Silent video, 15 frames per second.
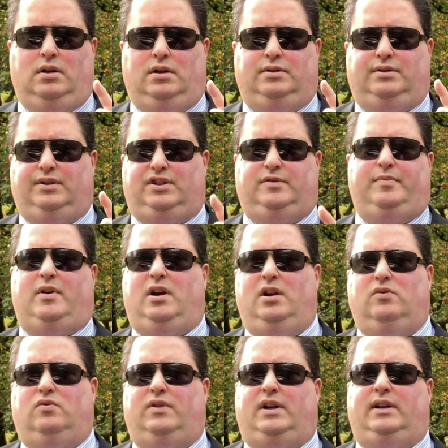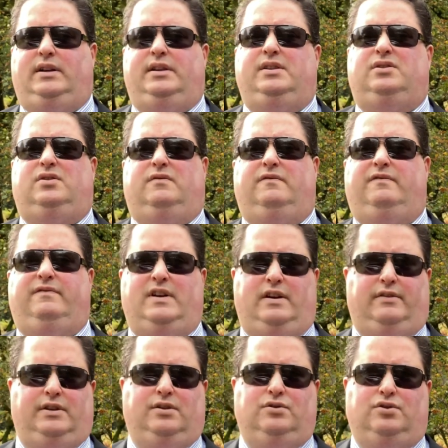despite all that, it's a
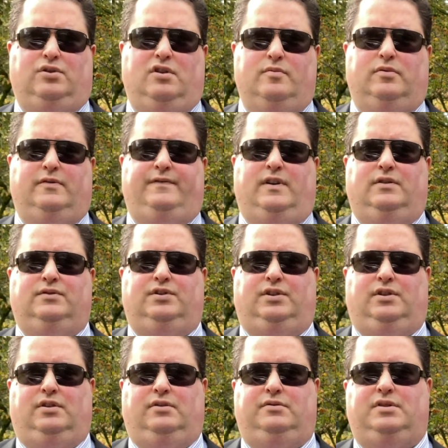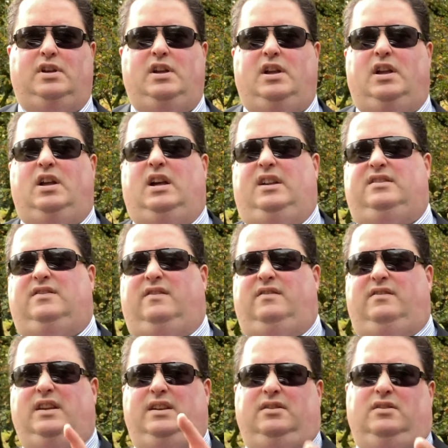very enjoyable phone to use. And to
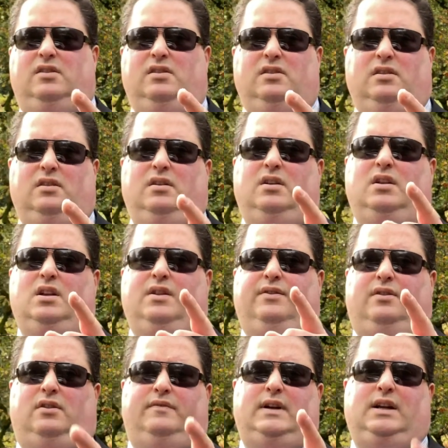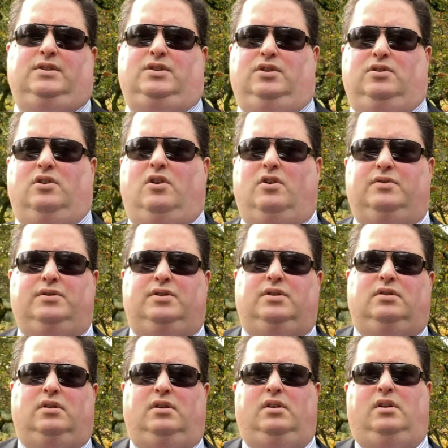think that I've actually got
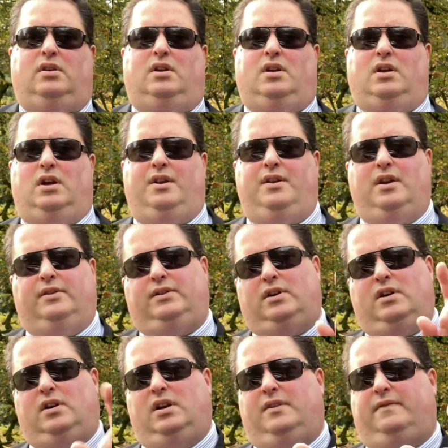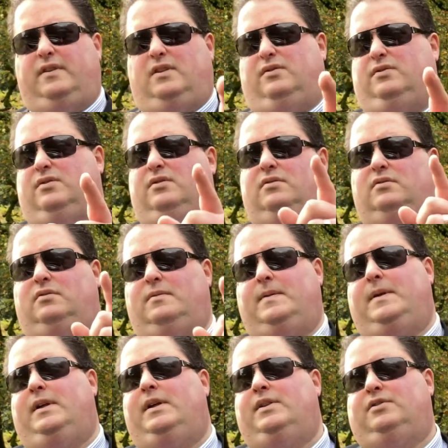another iPhone
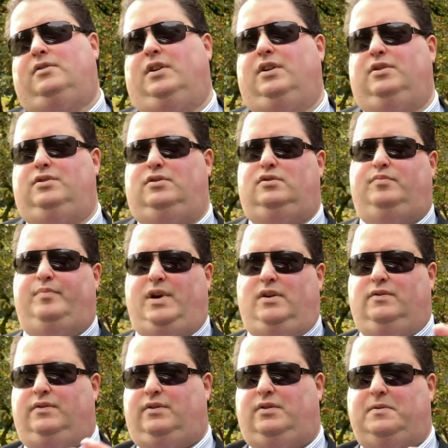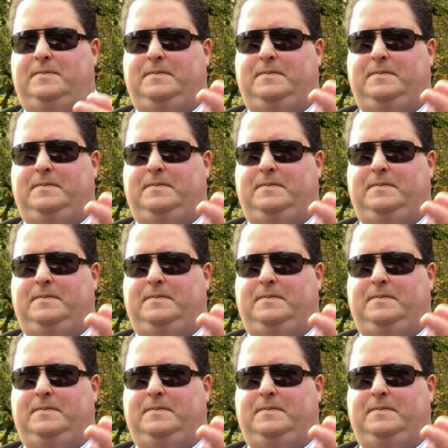so I can use both